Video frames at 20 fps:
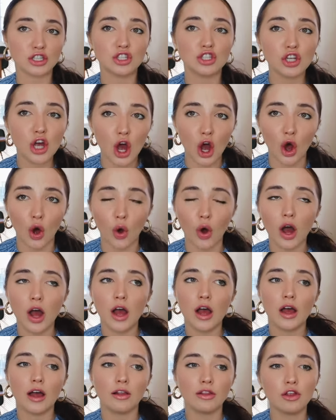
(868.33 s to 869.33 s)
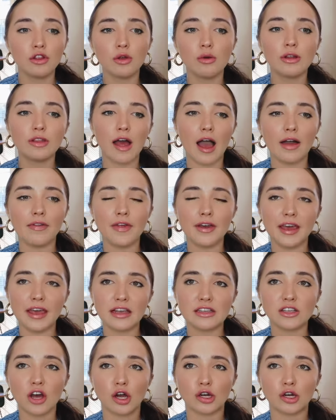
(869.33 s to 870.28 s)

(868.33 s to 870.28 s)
So Lulu Align leggings